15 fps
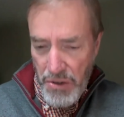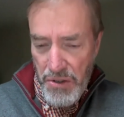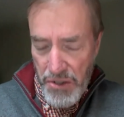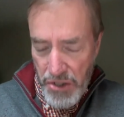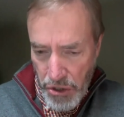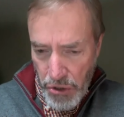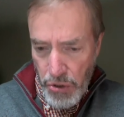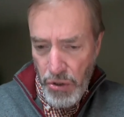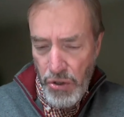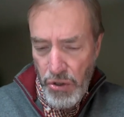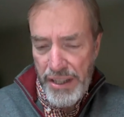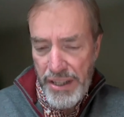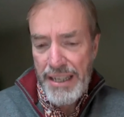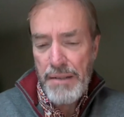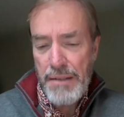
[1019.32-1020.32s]
to
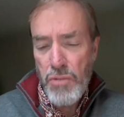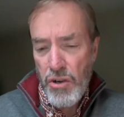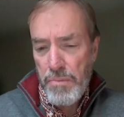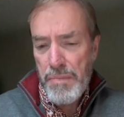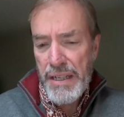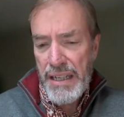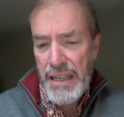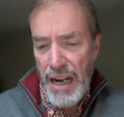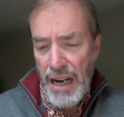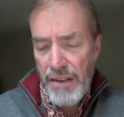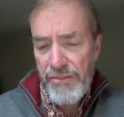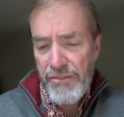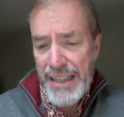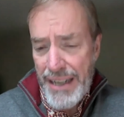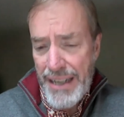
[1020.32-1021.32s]
the movement of
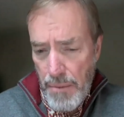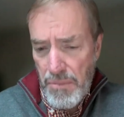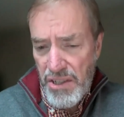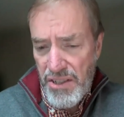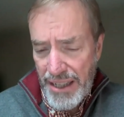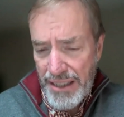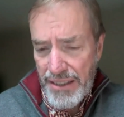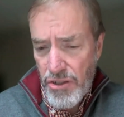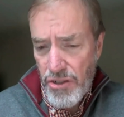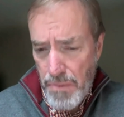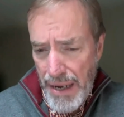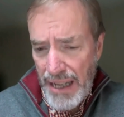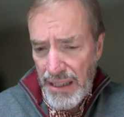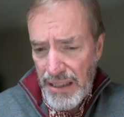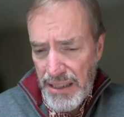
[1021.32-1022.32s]
the government sector's
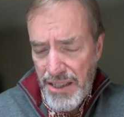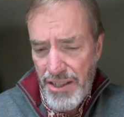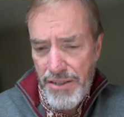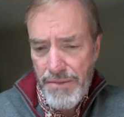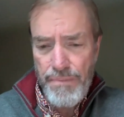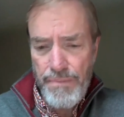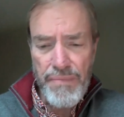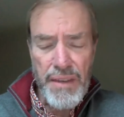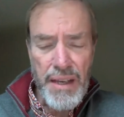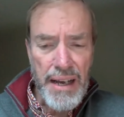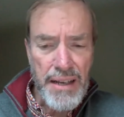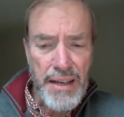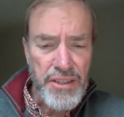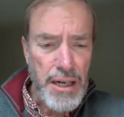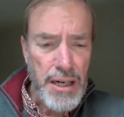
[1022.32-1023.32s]
balance.
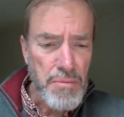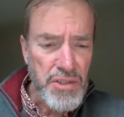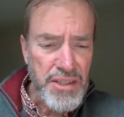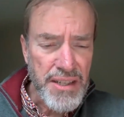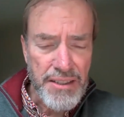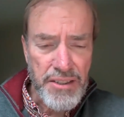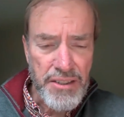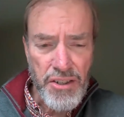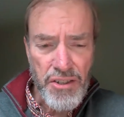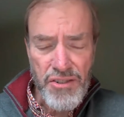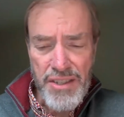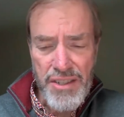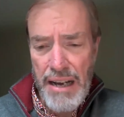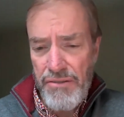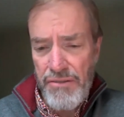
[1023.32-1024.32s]
As the government sector's
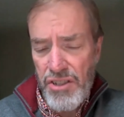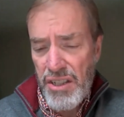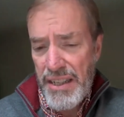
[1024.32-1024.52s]
deficit